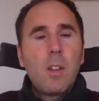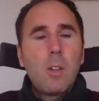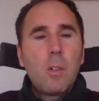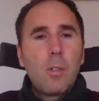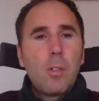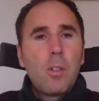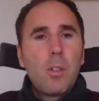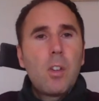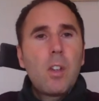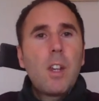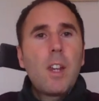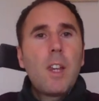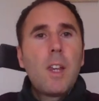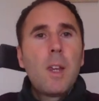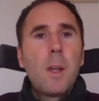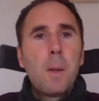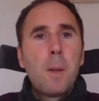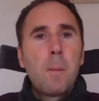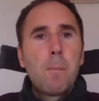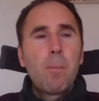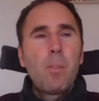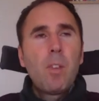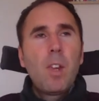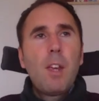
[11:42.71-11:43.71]
And obviously,
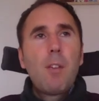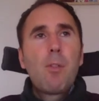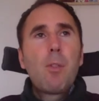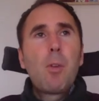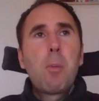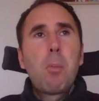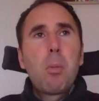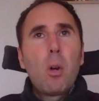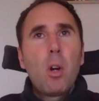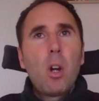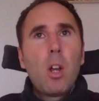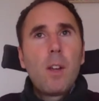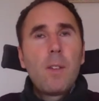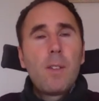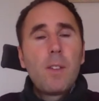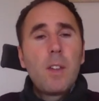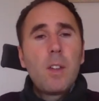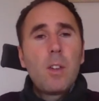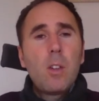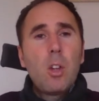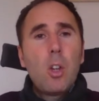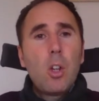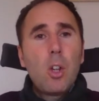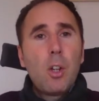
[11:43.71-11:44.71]
if a product
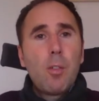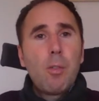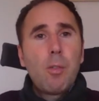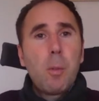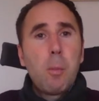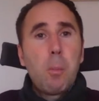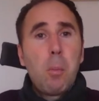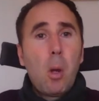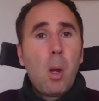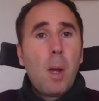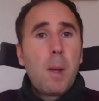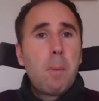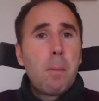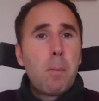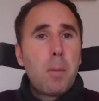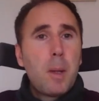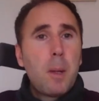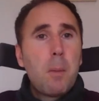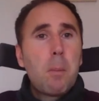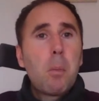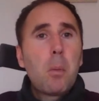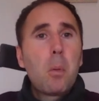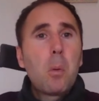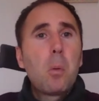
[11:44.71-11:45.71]
is good for blind
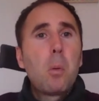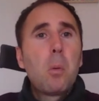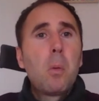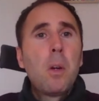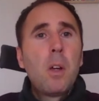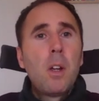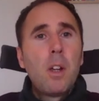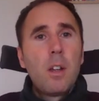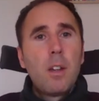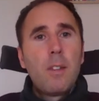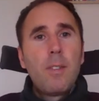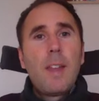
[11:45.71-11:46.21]
people,